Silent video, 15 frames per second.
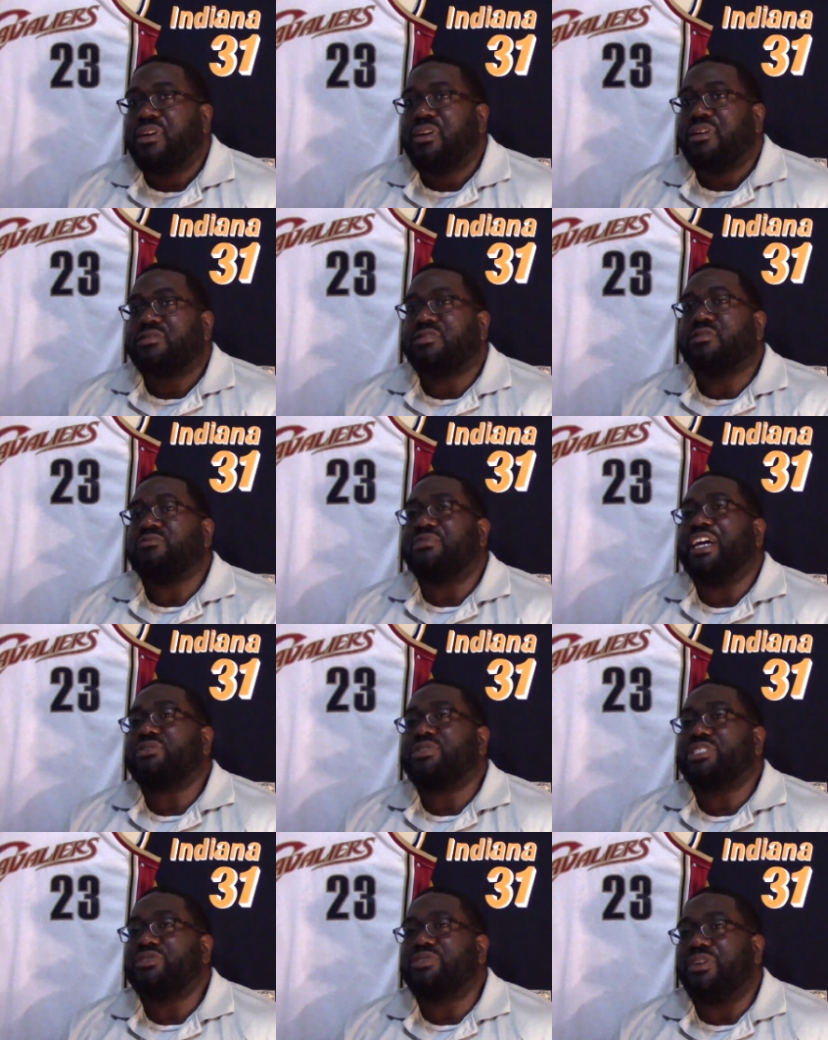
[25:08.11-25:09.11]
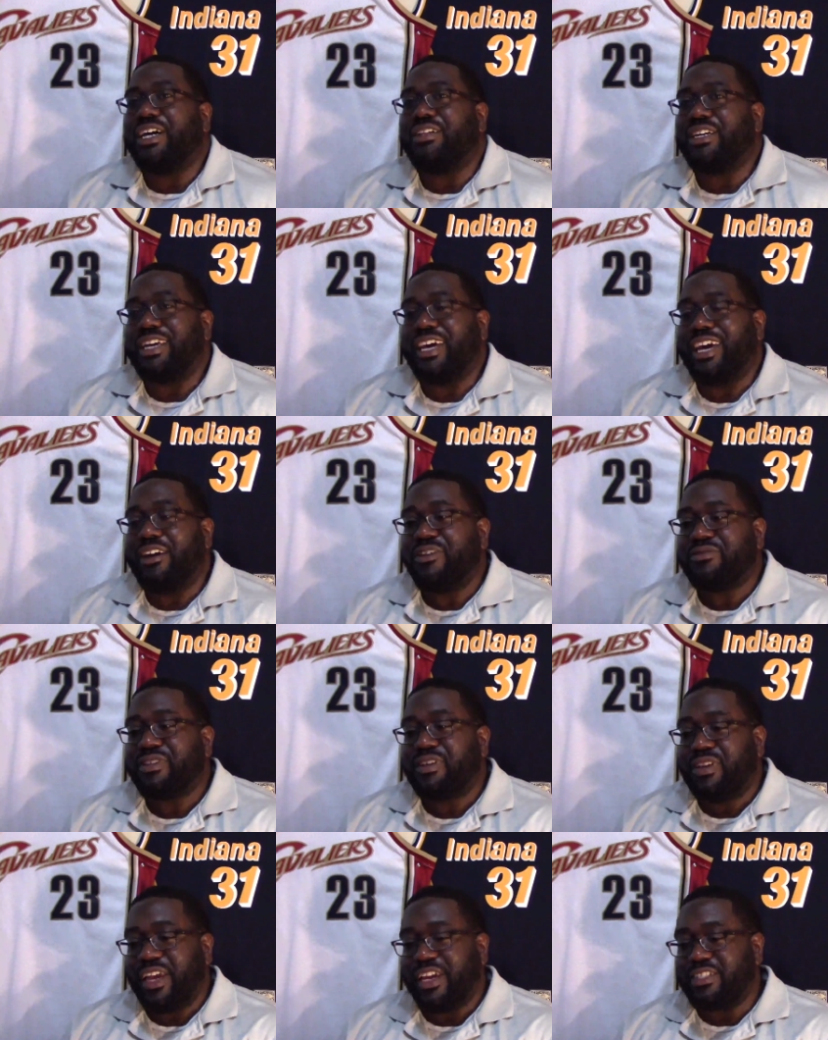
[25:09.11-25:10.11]
So naturally you're gonna have the Cavs,
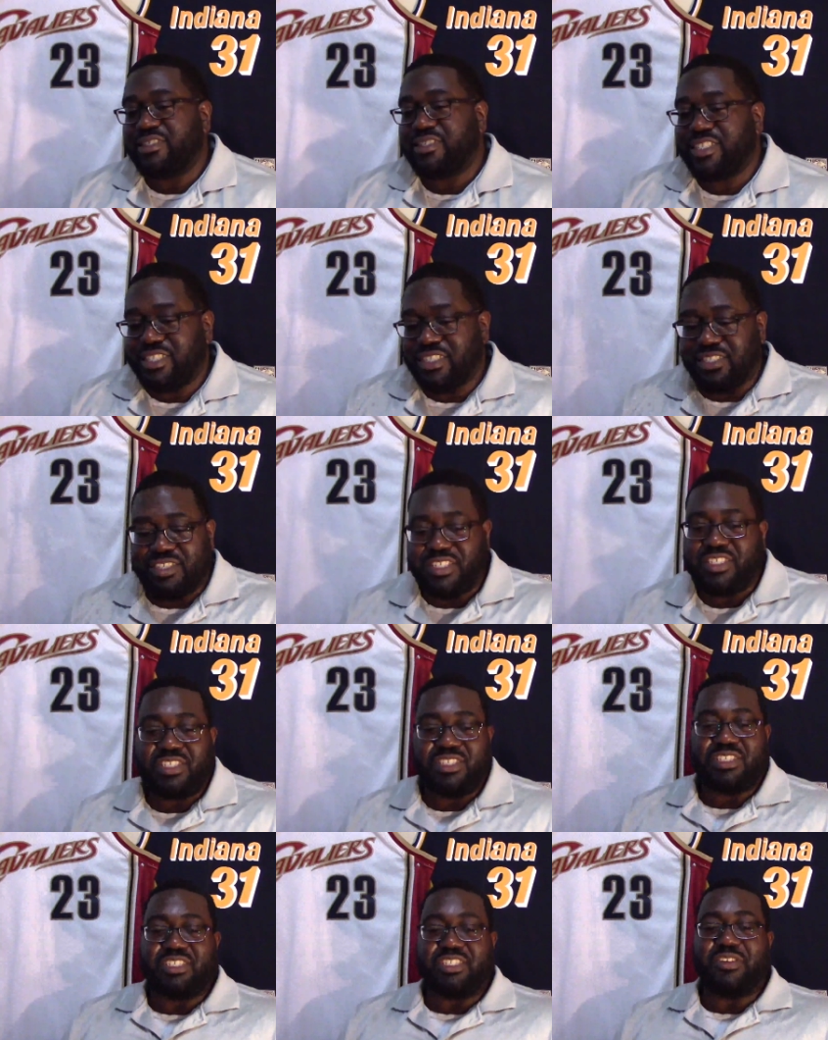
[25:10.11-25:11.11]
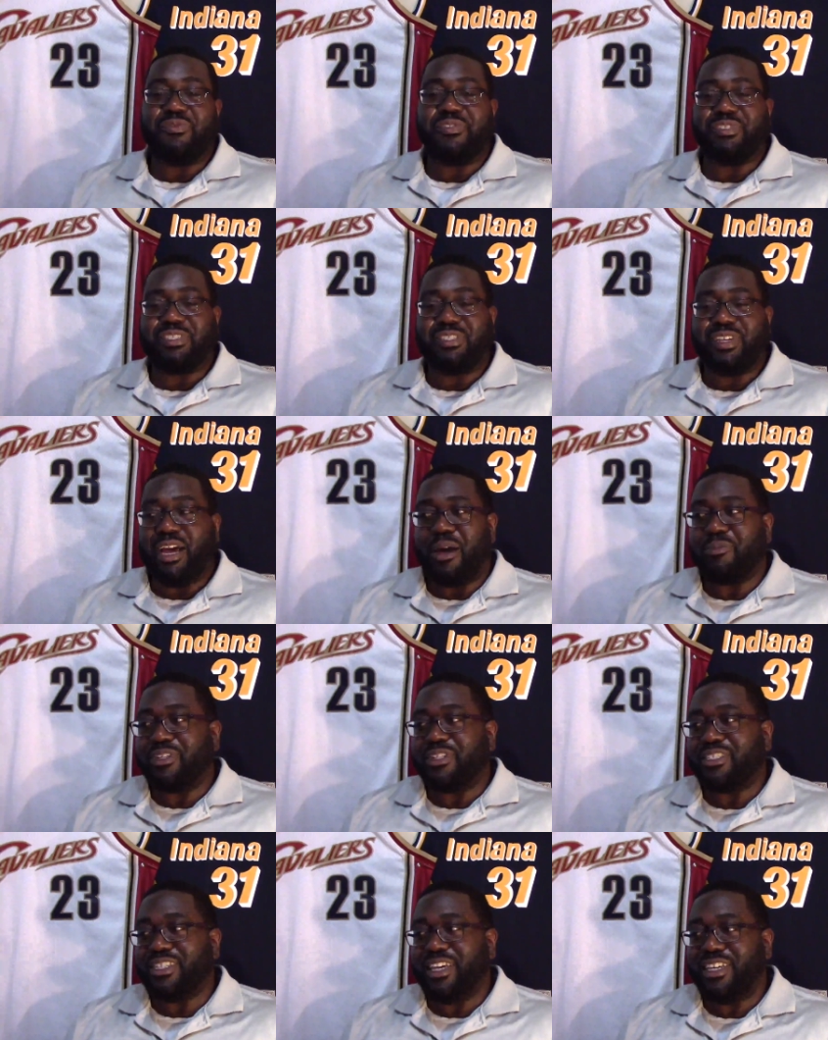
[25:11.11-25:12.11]
and this is a difference. I'm
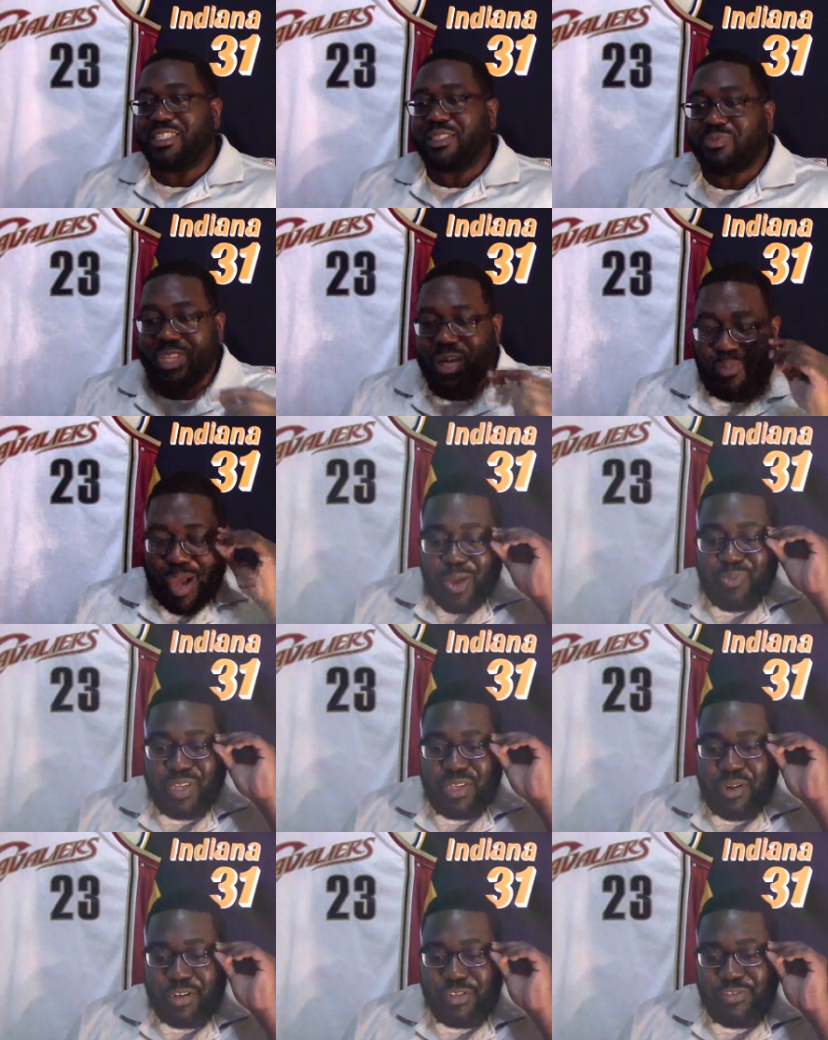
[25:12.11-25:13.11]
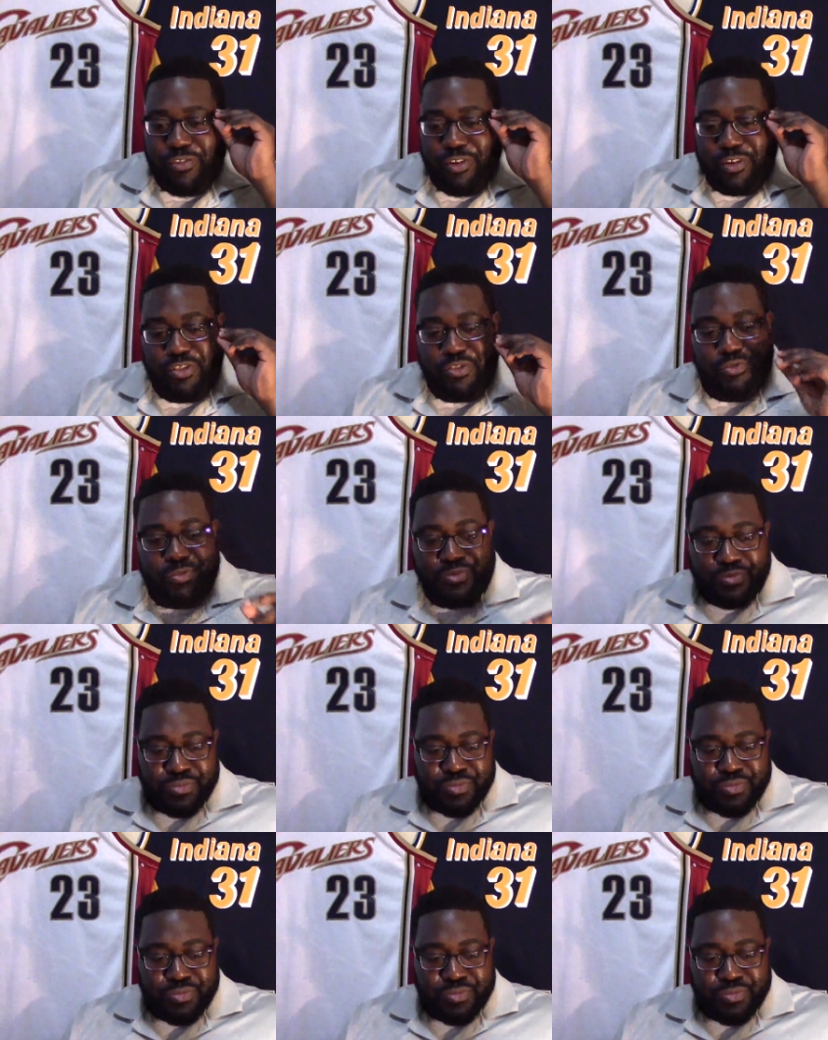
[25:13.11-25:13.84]
gonna say this, but that might be controversial.